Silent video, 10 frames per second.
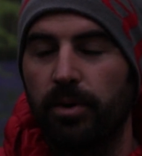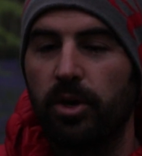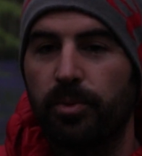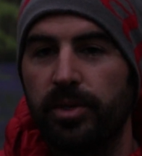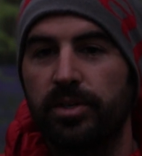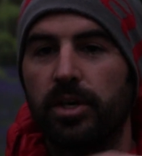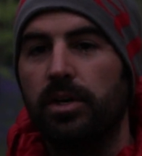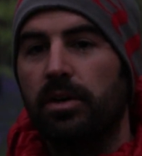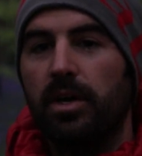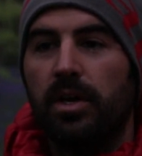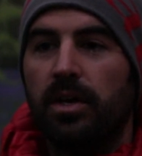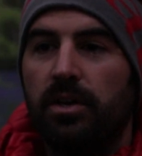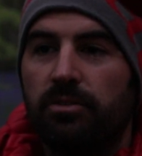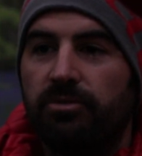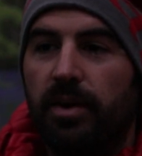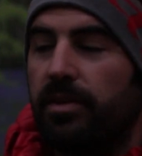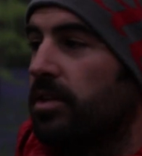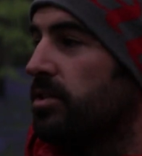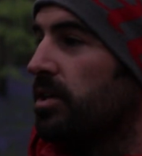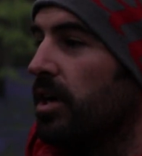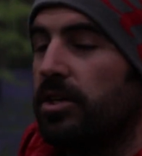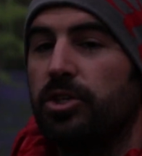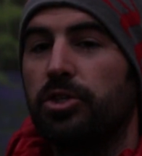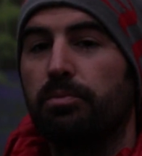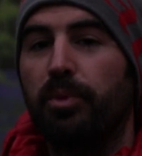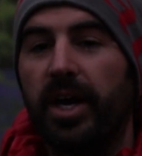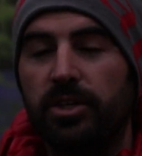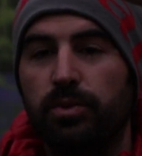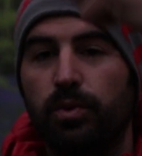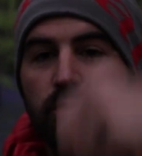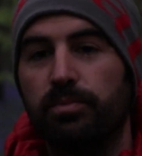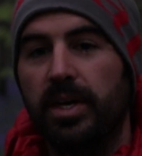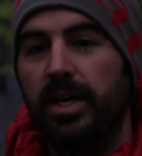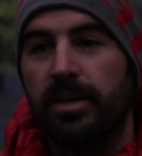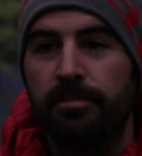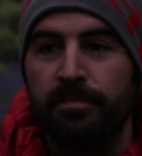I'm hoping to go around the other side and shoot back towards me,